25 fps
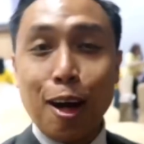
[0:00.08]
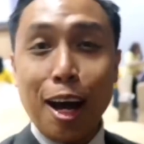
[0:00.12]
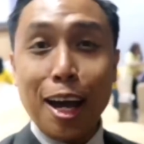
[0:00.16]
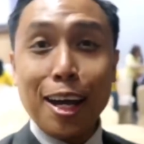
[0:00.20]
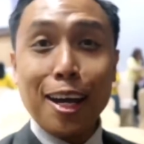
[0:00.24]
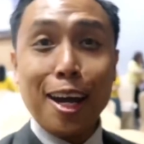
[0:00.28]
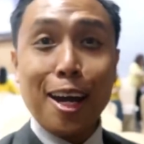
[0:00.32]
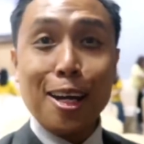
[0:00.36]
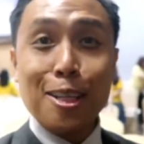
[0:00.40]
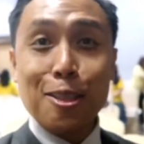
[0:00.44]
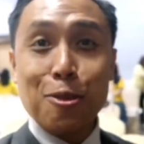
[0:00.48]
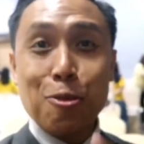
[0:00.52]

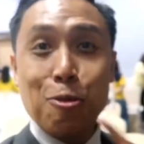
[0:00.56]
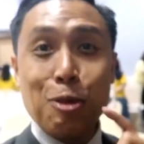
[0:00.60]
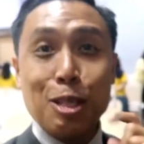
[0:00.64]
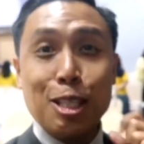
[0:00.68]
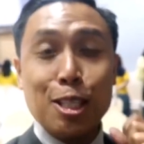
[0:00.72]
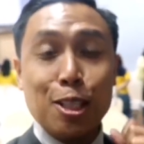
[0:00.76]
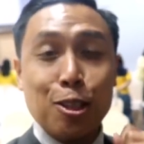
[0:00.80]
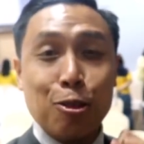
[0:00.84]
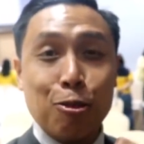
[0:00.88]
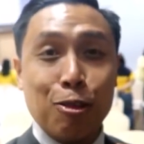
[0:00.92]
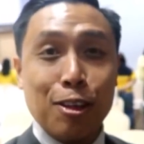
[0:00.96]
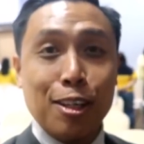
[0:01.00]
Hi guys, we
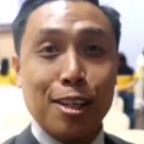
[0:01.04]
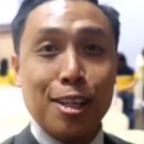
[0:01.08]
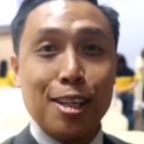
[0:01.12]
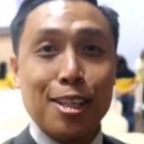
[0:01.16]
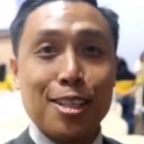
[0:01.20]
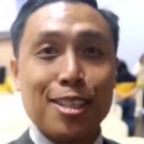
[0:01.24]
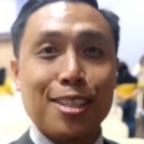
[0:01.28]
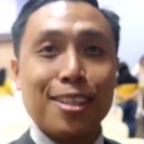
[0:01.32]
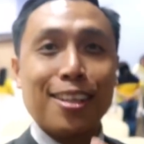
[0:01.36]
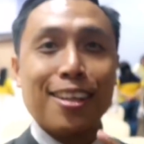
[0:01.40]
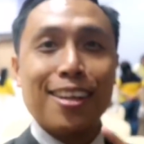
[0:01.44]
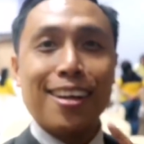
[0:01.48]
just
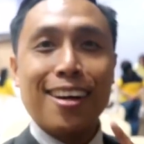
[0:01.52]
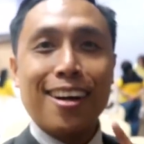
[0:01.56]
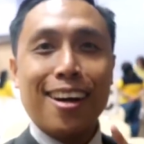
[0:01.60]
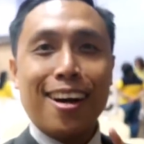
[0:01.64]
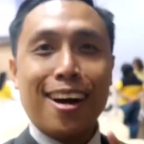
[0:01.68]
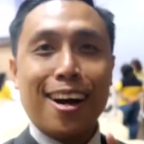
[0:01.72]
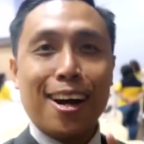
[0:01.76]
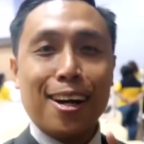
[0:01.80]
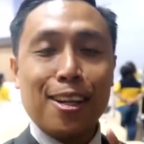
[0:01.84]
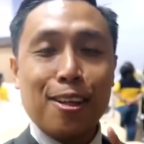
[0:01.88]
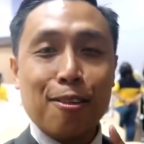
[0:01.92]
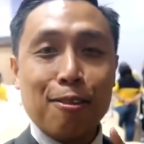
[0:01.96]
finished
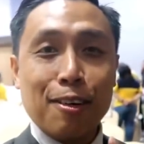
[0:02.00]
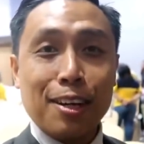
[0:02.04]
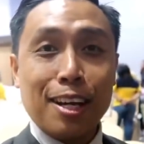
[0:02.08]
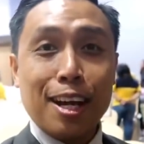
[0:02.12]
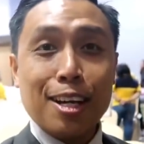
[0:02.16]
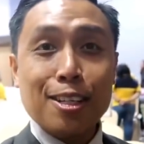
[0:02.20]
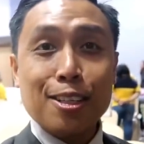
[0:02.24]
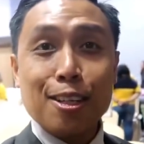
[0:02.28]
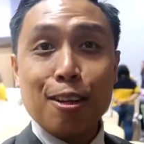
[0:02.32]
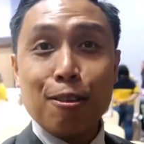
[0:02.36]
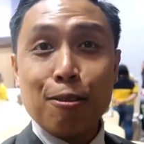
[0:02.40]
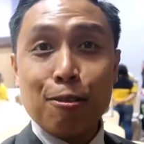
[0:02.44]
uh, the
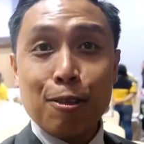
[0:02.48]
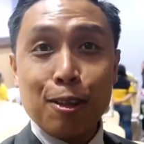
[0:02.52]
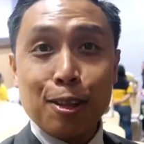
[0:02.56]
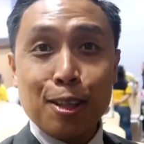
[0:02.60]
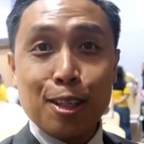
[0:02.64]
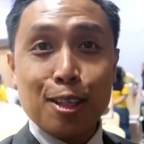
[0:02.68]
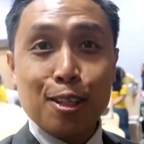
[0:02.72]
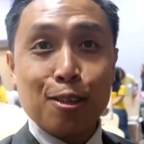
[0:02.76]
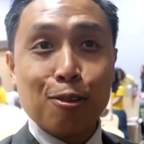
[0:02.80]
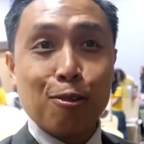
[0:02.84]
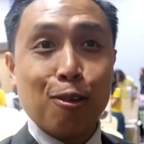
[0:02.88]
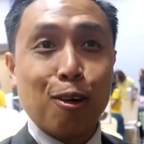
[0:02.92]
Financial
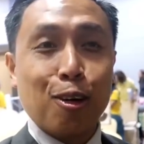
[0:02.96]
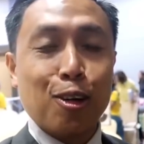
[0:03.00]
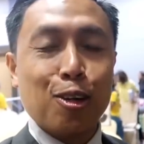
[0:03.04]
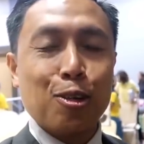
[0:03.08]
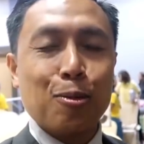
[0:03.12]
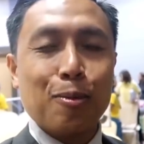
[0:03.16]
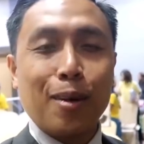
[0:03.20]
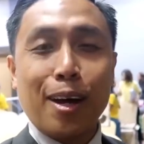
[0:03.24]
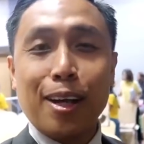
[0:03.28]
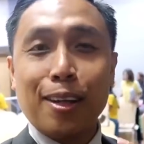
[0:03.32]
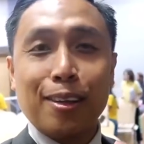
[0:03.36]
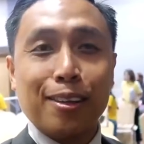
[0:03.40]
Fitness
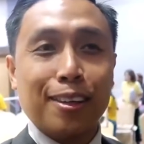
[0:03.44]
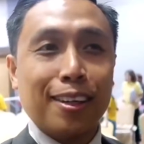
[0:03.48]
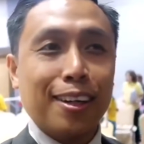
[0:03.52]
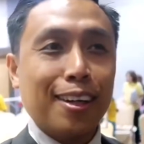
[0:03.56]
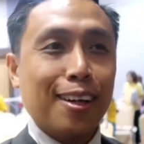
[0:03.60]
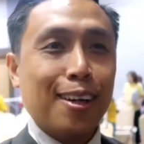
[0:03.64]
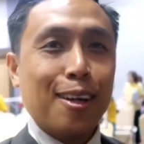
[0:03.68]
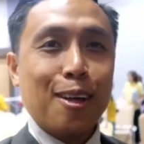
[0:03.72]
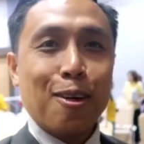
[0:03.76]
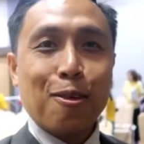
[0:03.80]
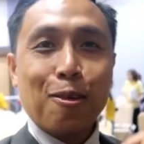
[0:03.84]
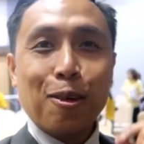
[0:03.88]
Forum and
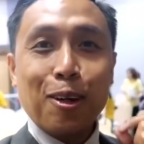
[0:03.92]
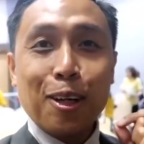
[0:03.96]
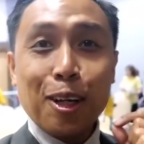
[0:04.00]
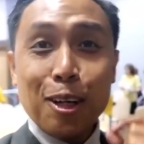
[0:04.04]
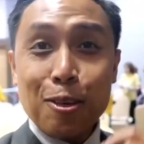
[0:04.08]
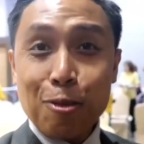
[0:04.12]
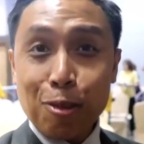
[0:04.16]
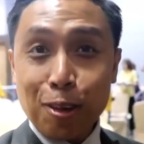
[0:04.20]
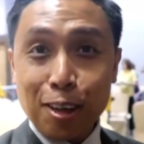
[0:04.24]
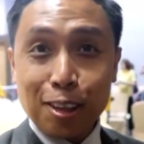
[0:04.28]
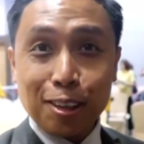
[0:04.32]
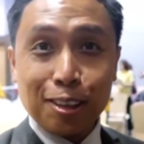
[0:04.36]
we're
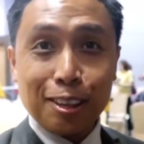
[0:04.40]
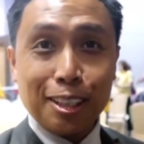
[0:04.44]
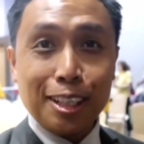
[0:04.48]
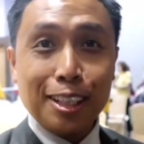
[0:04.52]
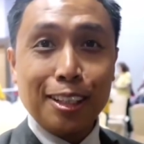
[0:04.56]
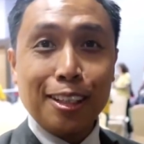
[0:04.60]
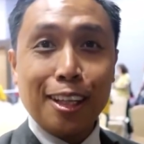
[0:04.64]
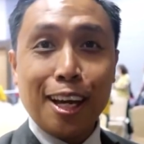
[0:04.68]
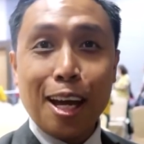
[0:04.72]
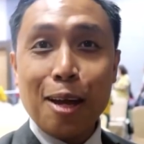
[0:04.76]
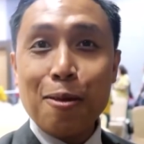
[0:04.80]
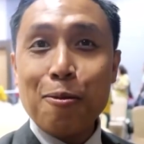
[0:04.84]
in for a
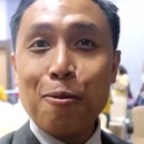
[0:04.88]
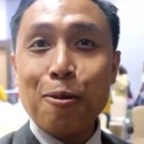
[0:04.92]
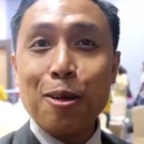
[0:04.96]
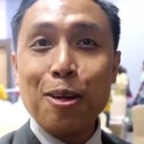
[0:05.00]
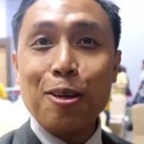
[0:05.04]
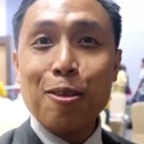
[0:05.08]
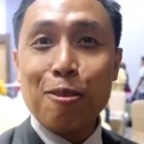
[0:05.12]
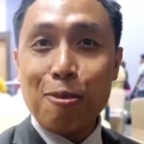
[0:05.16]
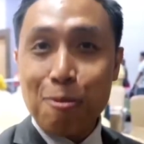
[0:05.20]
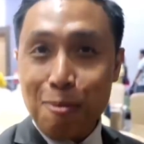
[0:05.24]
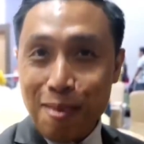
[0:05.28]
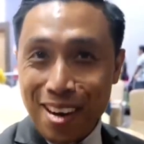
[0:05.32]
treat. I'm
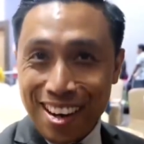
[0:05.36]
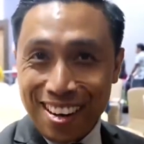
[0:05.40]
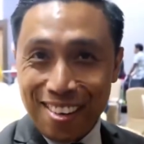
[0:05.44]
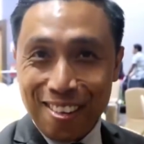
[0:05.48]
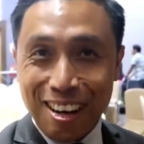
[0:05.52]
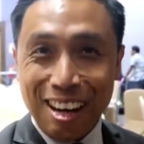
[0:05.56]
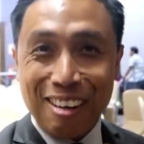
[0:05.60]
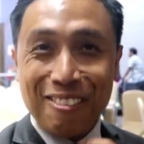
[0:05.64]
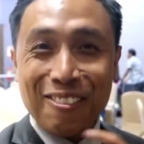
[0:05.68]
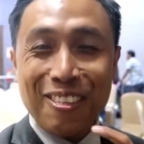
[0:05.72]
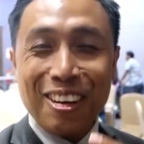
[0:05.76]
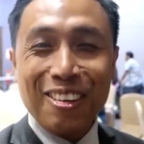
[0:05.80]
with of my
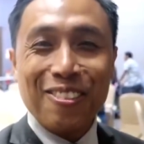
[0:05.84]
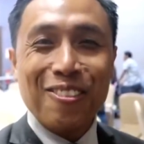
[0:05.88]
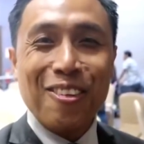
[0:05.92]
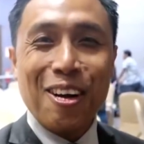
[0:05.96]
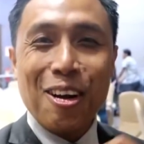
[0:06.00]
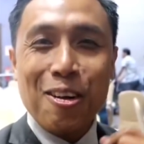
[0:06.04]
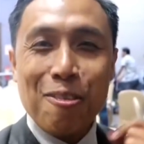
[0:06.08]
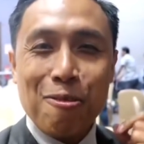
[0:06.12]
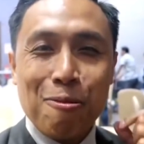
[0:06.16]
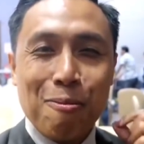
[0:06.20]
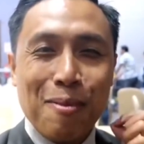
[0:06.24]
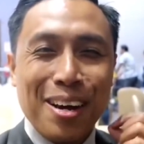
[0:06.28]
I'm with
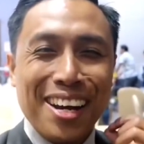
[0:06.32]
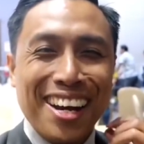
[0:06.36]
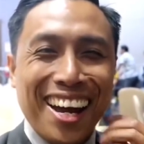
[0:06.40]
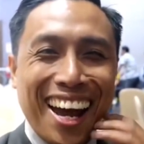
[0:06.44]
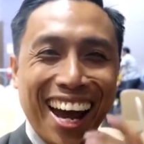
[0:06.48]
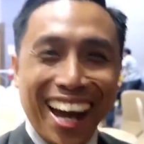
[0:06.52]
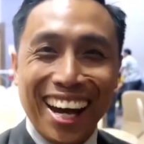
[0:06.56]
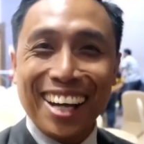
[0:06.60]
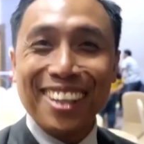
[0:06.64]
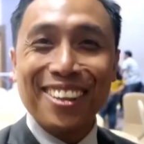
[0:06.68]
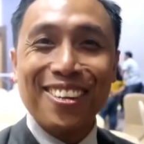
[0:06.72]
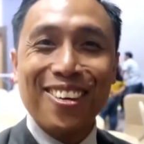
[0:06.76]
one of my
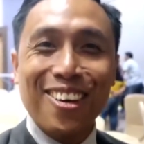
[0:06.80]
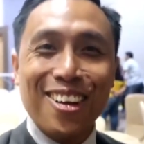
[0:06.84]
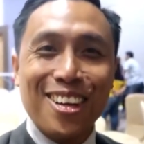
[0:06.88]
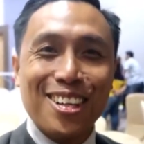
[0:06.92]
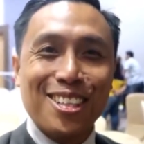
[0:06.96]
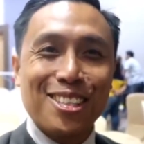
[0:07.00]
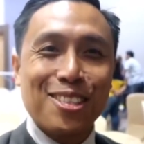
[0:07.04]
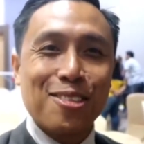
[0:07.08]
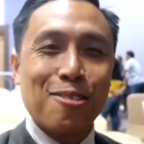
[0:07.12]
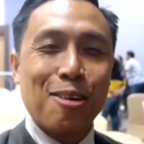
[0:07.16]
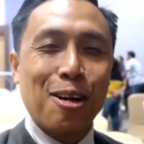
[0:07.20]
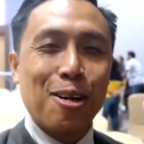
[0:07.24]

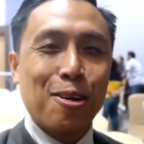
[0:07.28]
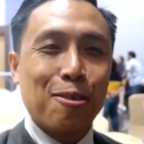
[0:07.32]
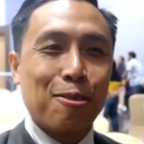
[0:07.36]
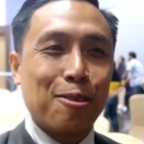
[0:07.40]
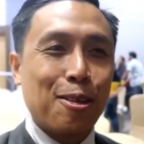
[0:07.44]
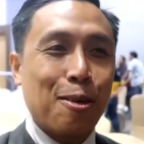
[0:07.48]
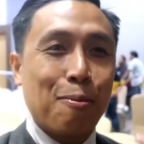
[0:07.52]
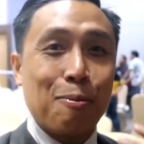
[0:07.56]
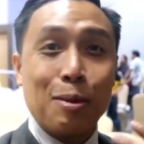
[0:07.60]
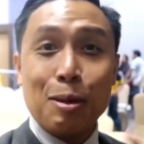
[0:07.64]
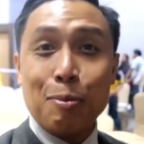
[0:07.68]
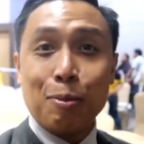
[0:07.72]
idols, one
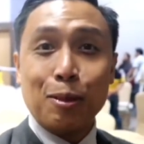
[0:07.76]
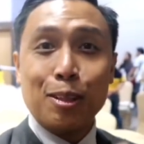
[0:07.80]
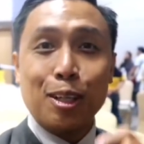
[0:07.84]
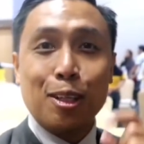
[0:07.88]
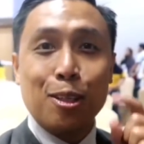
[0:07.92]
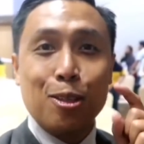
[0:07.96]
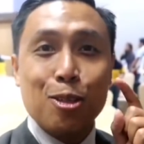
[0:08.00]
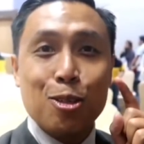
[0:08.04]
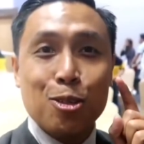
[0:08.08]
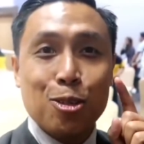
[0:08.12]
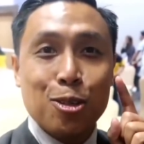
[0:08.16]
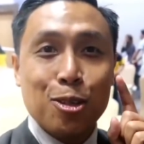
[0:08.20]
of the people
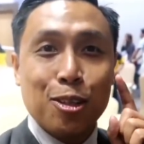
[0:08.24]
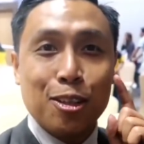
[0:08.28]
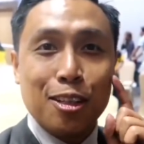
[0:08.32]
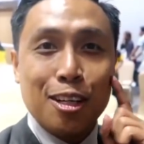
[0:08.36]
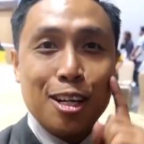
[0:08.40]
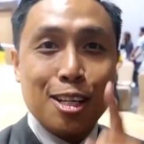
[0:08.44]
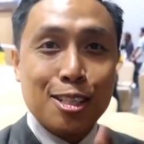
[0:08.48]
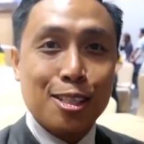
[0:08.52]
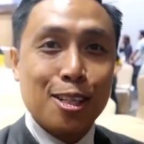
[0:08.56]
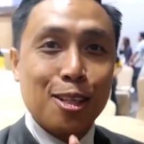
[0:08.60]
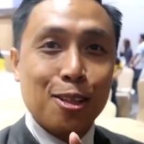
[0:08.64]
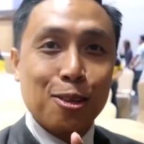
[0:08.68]
that you should
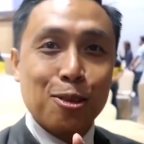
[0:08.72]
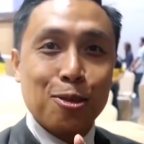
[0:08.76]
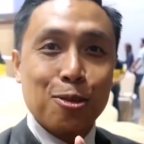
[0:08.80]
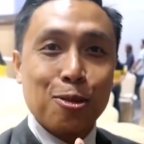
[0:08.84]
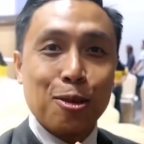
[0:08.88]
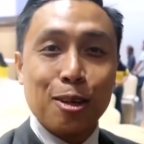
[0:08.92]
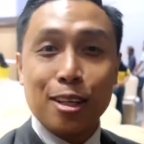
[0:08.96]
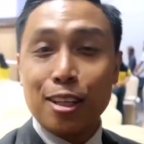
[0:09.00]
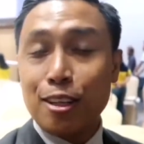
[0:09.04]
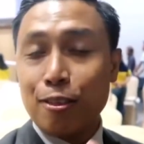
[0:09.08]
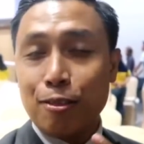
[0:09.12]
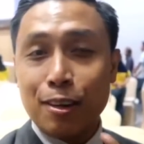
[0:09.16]
listen
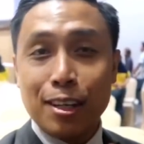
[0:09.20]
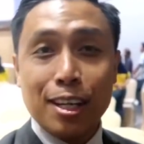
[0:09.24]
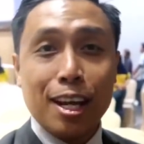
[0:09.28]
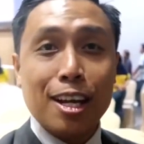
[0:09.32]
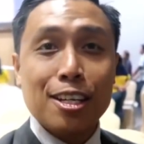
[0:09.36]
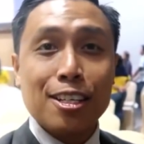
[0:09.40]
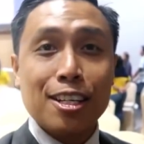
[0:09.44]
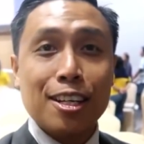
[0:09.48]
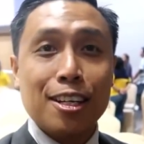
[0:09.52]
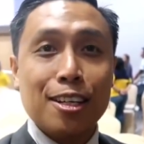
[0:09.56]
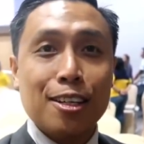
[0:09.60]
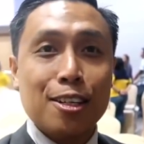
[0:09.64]
to in the
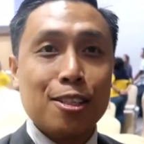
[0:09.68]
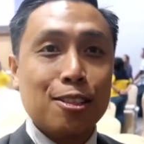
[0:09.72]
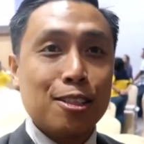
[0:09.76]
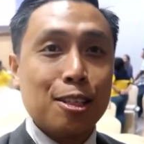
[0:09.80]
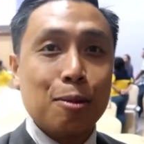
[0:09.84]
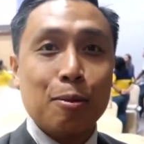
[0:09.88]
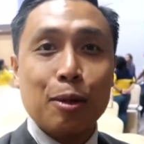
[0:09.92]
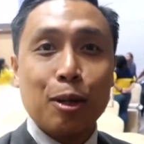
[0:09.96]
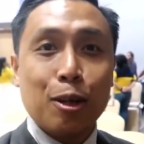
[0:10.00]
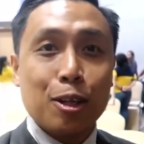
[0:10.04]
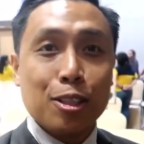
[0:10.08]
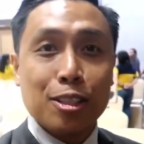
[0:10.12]
financial
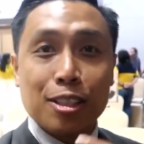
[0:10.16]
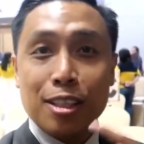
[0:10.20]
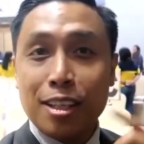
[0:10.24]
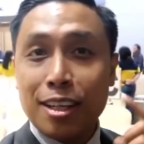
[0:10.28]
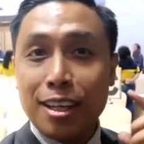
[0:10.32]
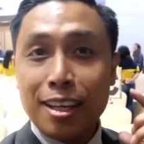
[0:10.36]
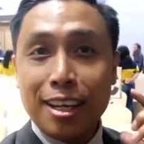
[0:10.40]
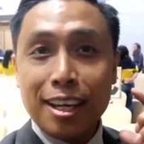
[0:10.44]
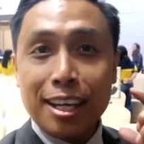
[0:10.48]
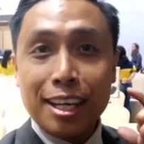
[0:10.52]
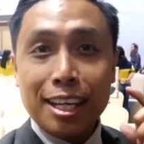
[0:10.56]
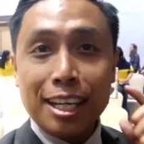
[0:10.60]
industry because
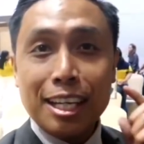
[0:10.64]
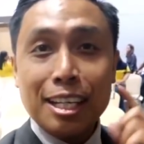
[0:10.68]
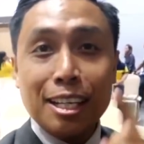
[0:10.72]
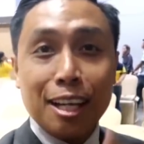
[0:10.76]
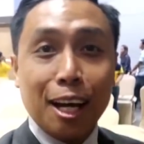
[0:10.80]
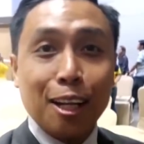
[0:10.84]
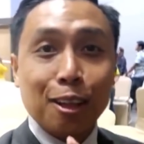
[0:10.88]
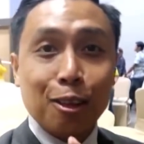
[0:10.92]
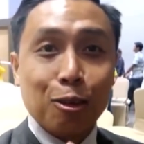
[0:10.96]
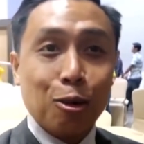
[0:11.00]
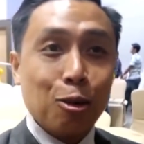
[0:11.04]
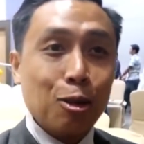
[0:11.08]
he
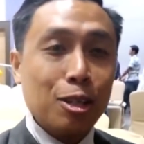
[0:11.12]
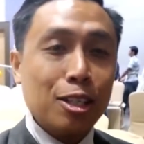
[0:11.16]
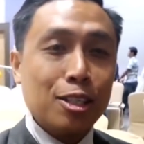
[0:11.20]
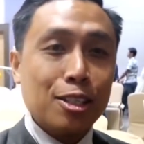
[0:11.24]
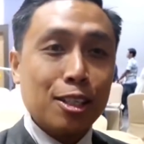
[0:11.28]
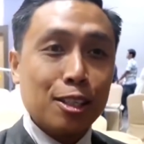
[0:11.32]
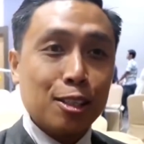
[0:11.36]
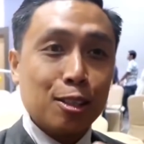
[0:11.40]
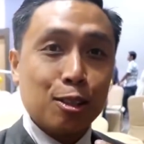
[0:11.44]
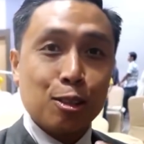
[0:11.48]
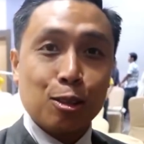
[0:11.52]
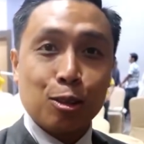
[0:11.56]
not only
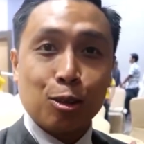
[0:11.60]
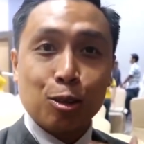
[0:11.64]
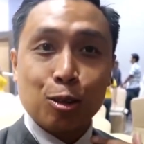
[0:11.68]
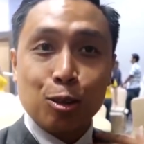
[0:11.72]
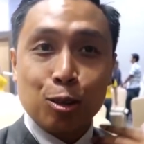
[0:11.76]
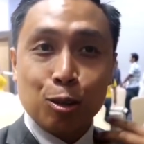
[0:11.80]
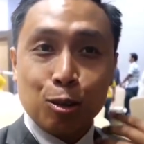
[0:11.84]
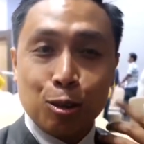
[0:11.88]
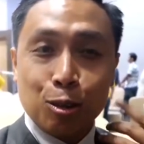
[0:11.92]
just